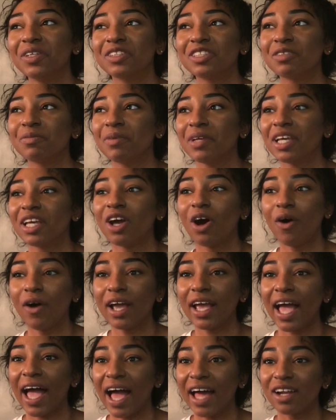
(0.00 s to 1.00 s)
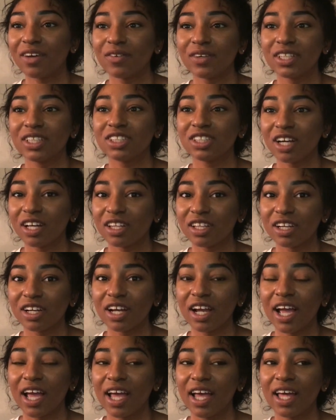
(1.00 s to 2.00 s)
used to be going at it with each
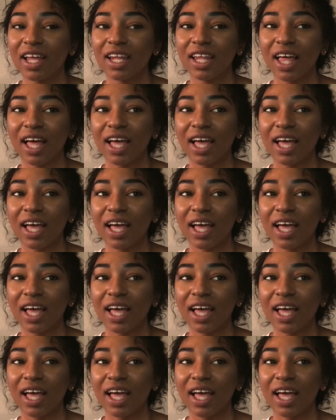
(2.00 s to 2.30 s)
other, and